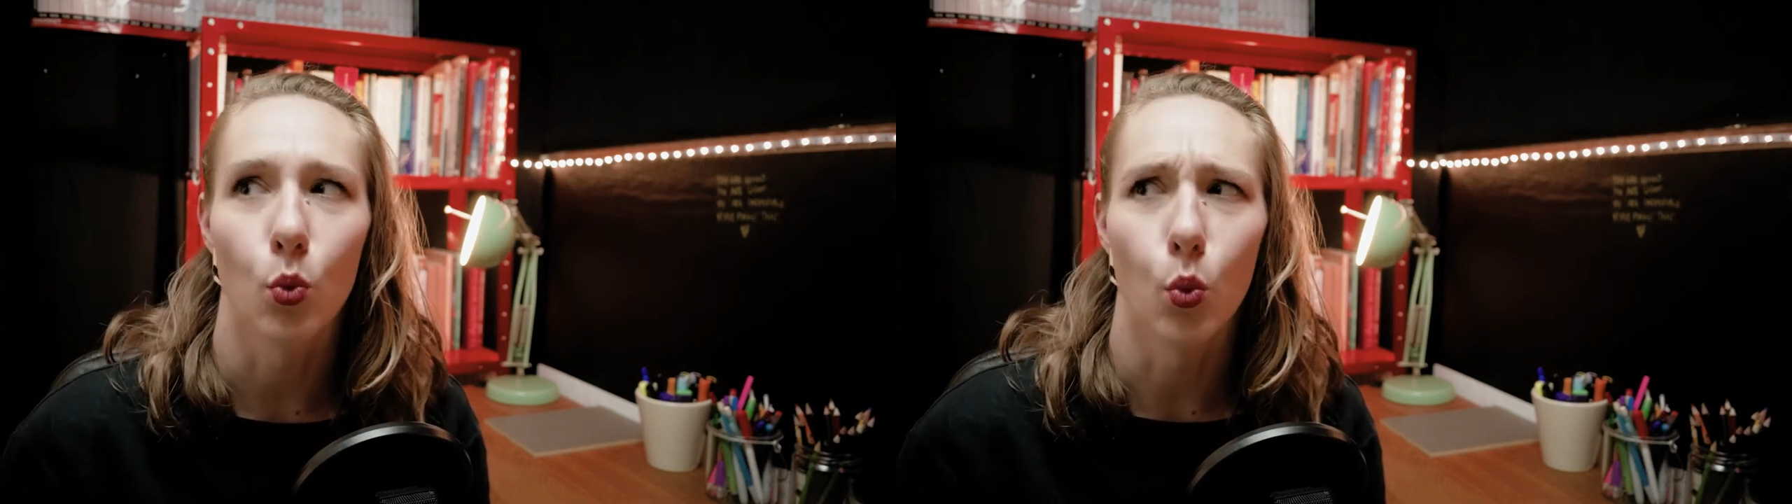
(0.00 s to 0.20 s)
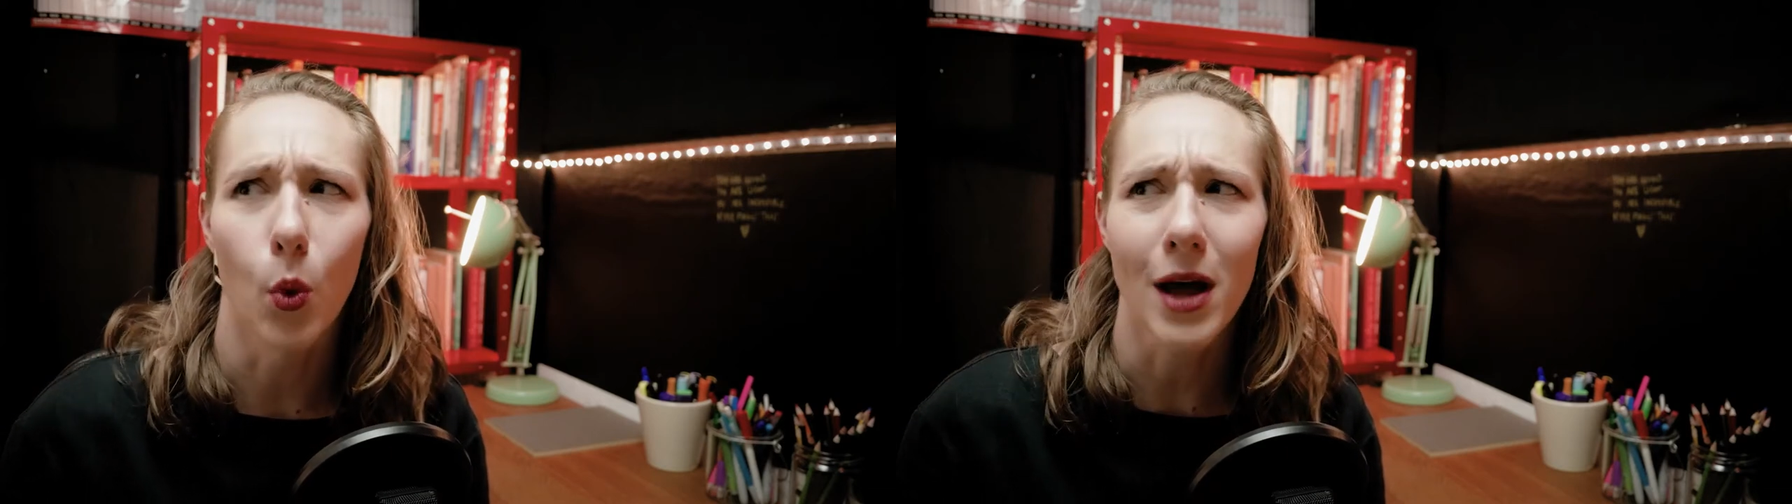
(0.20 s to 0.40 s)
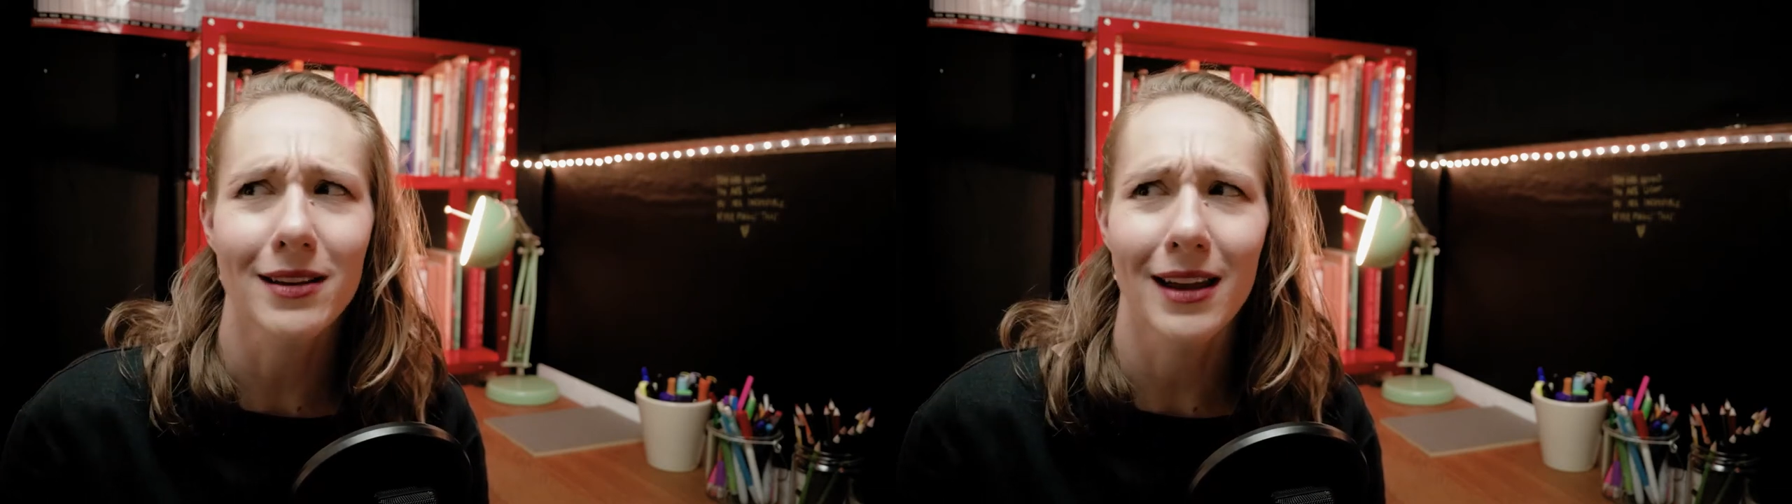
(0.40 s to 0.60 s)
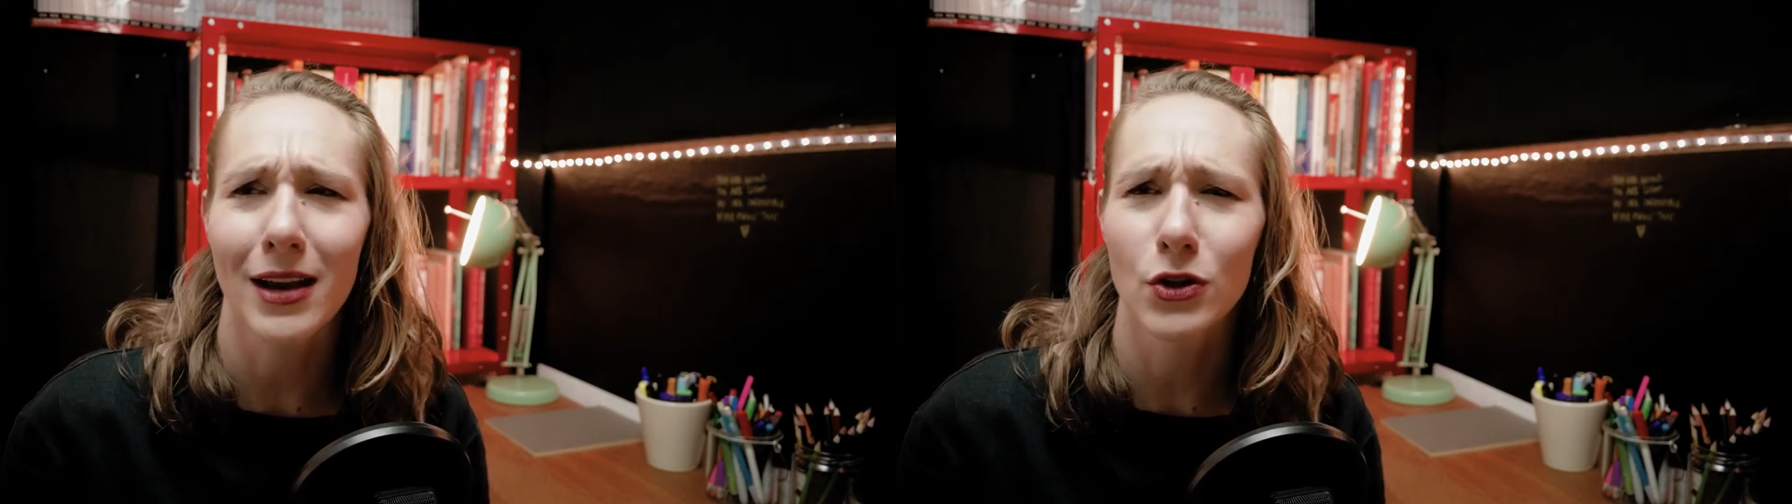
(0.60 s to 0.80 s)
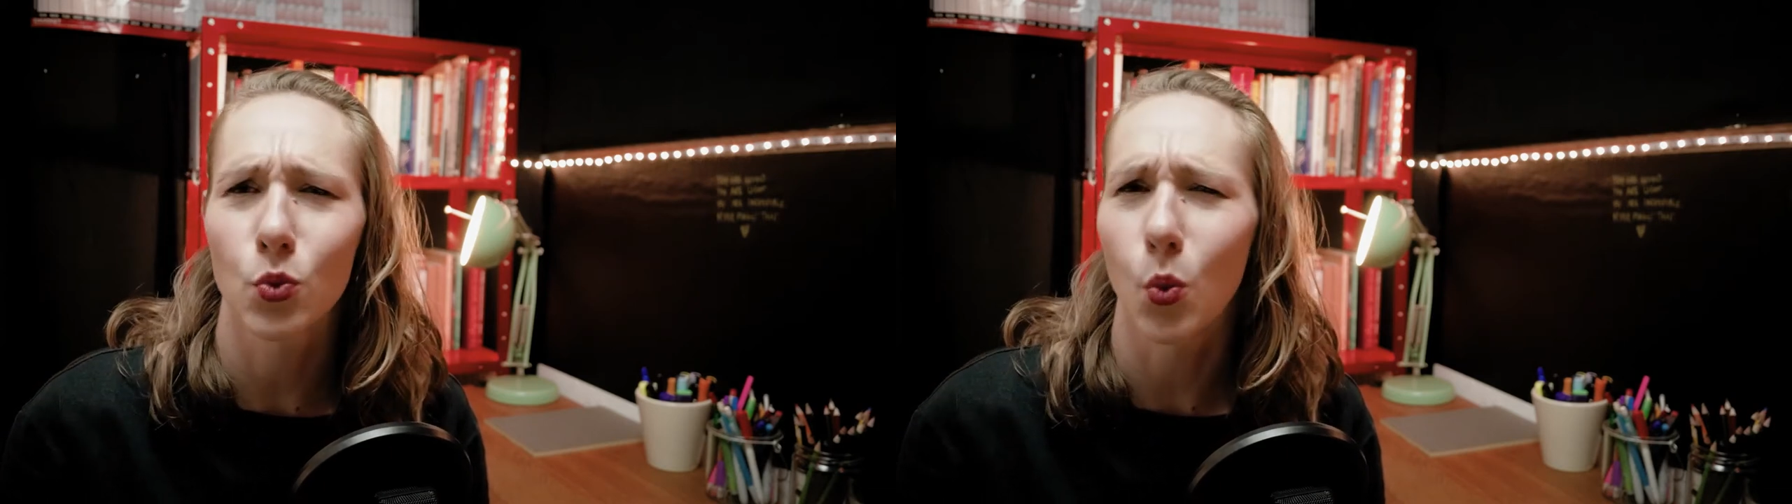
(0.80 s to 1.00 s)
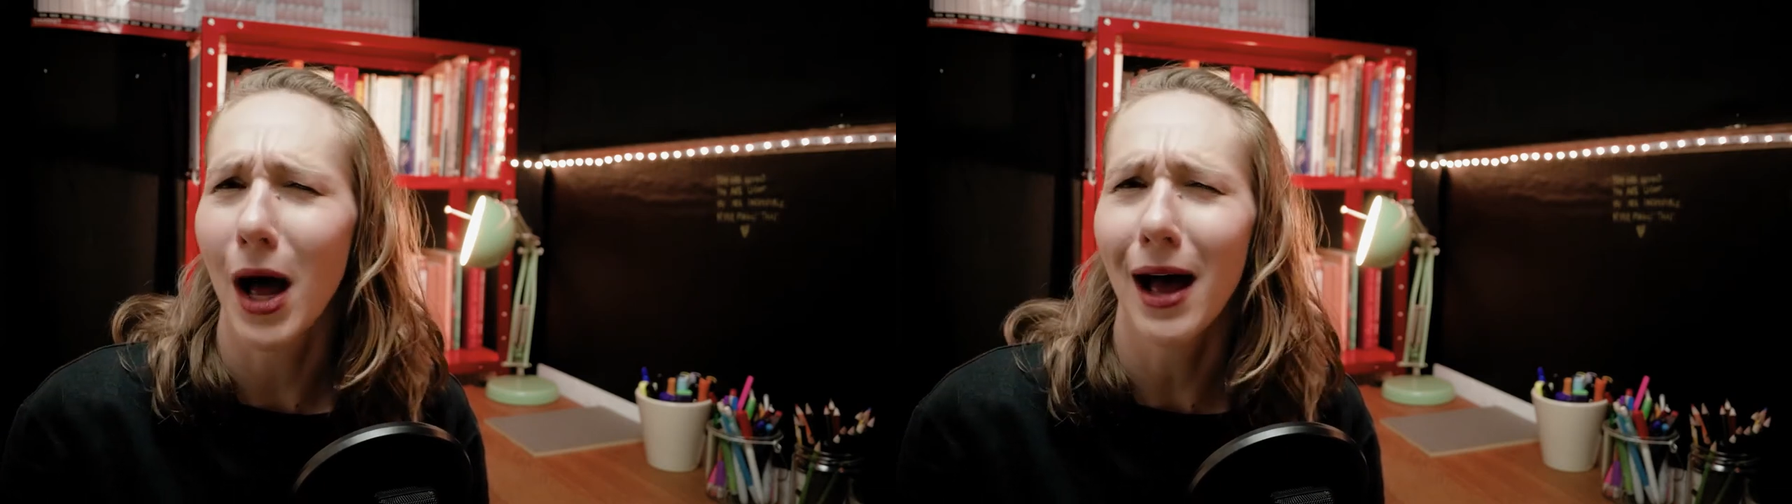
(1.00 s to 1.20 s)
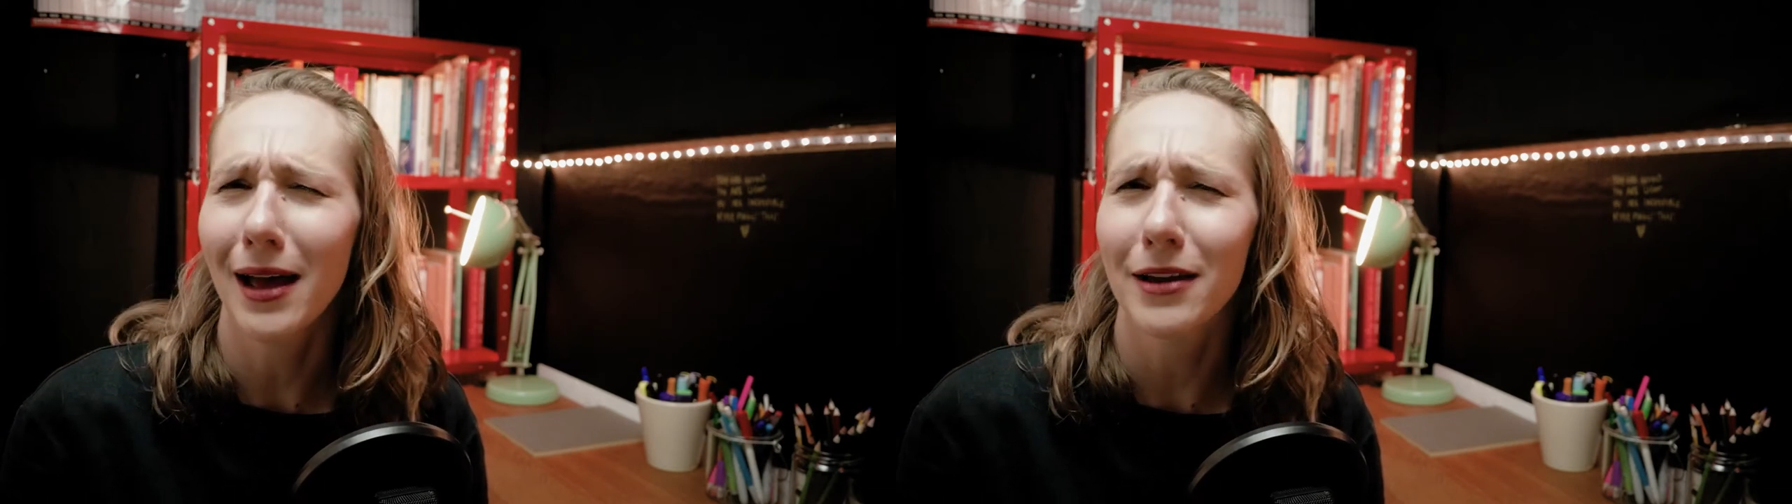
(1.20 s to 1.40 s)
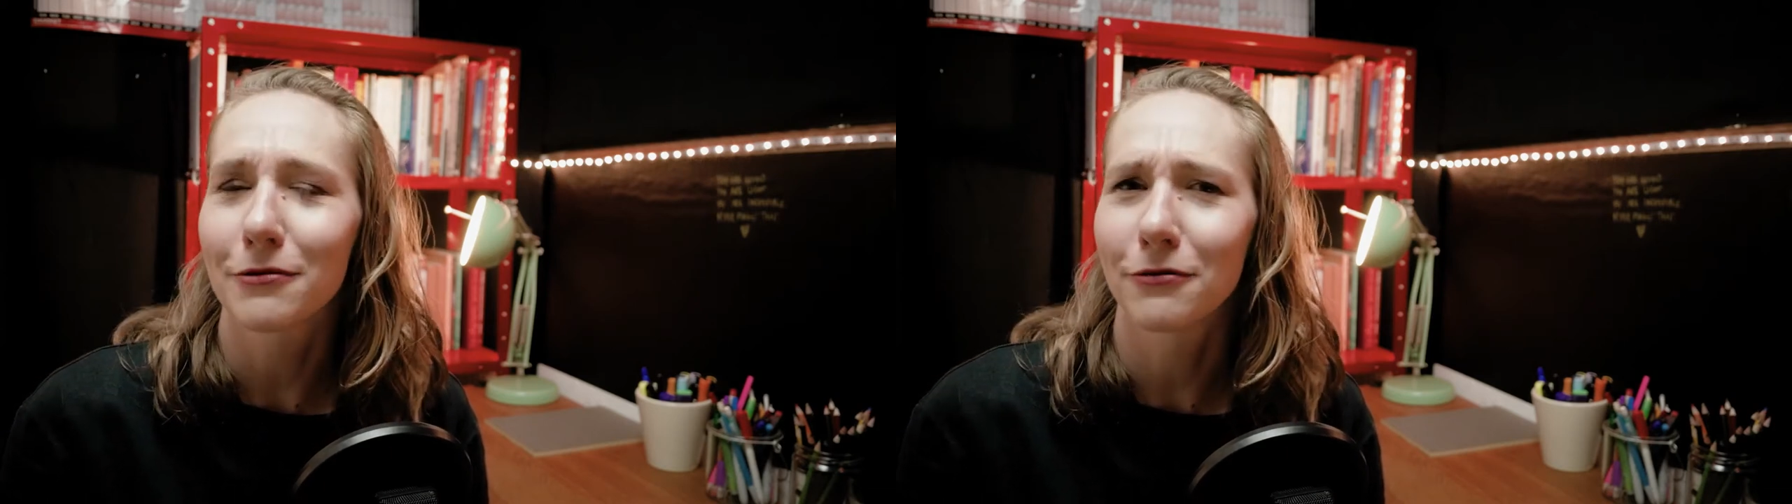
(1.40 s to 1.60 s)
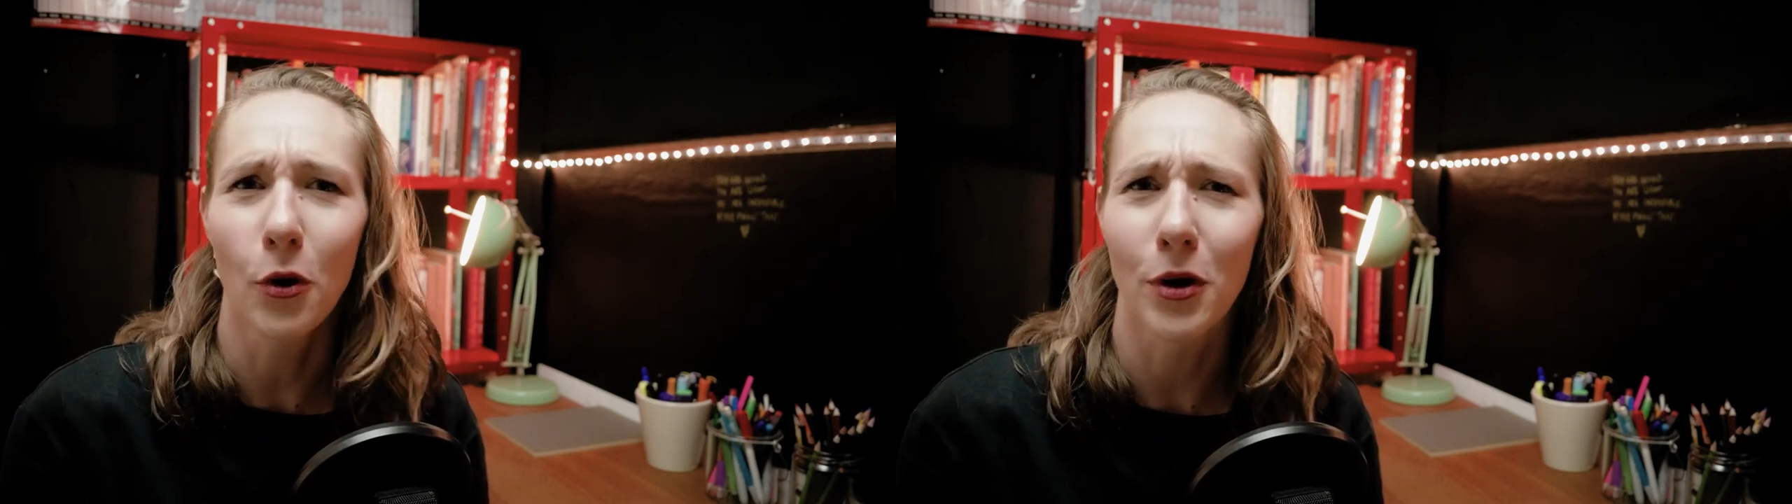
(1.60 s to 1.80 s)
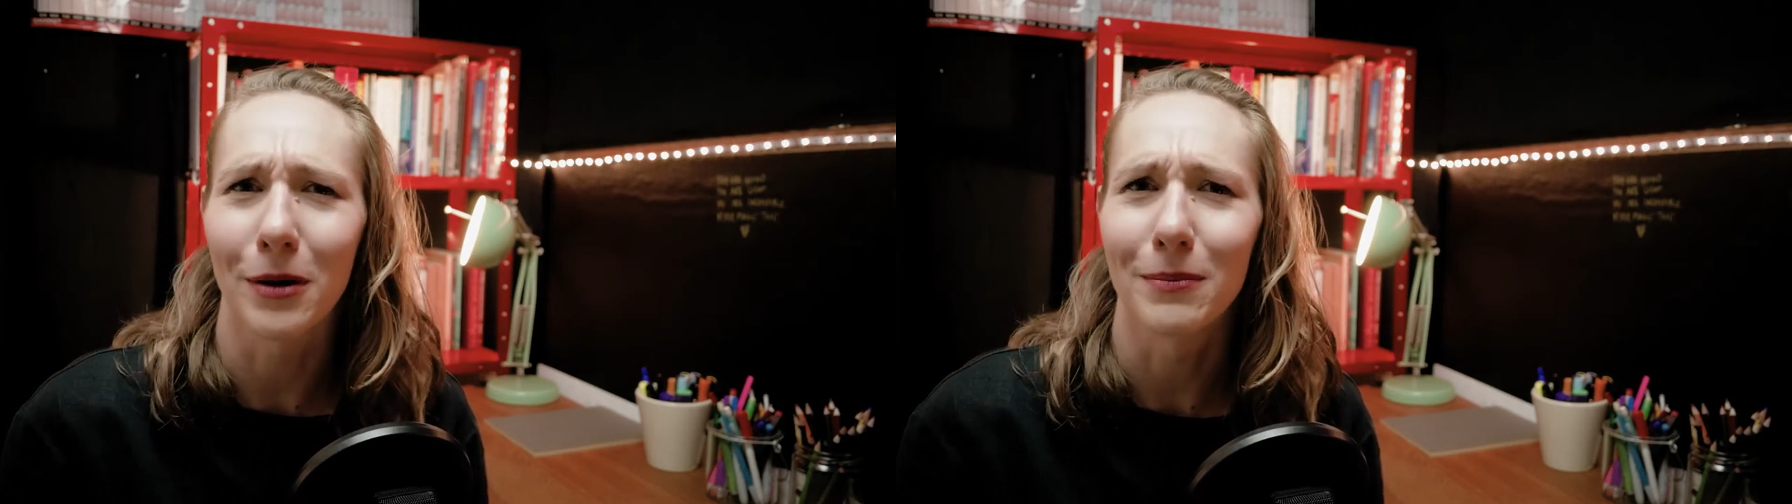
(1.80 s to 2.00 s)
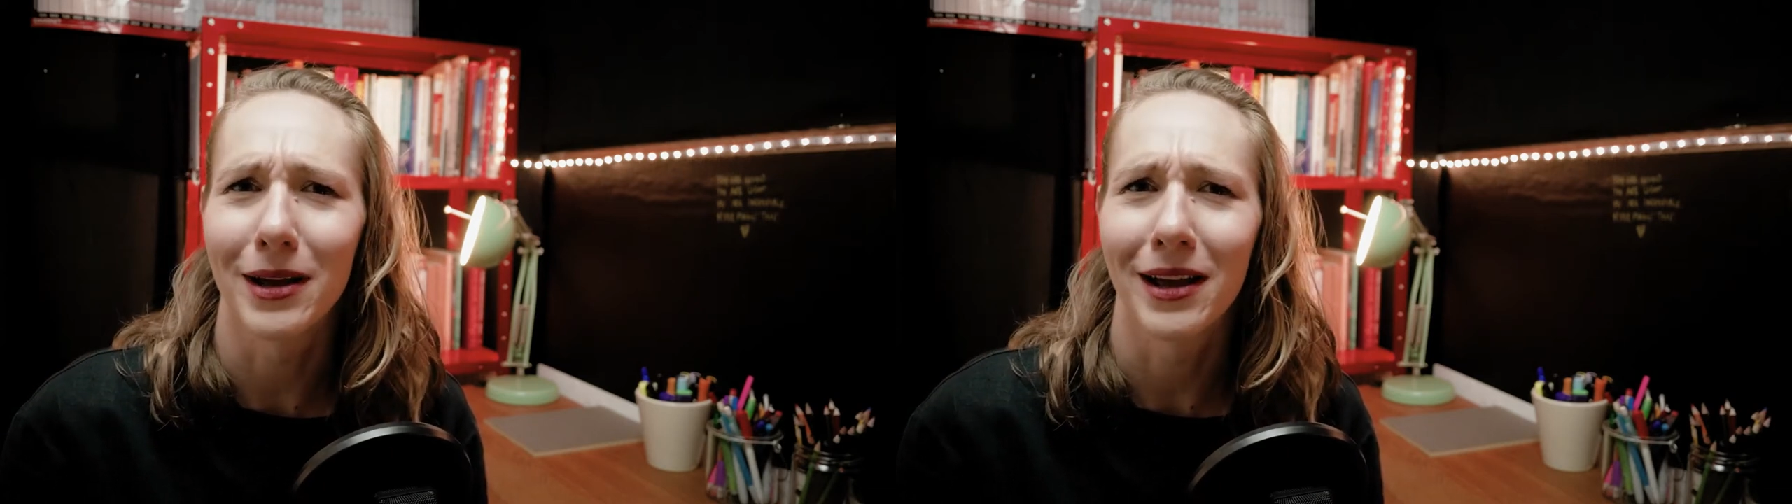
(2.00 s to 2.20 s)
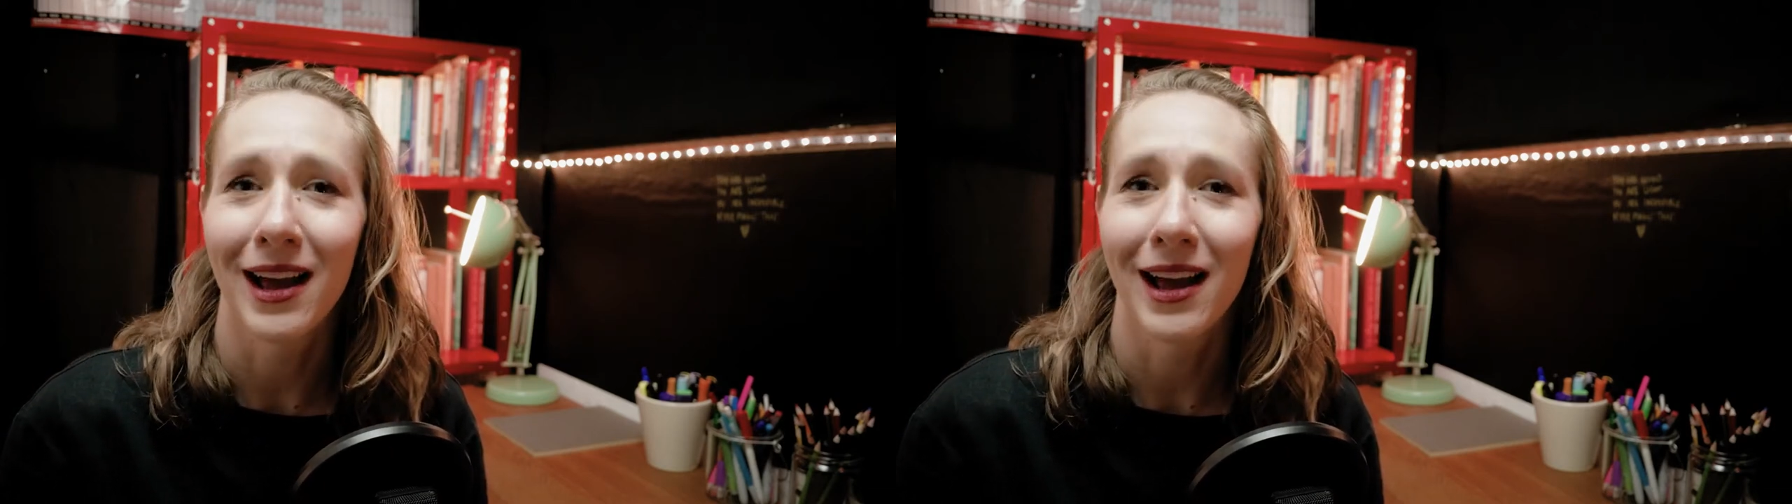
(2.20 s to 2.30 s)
what and why form,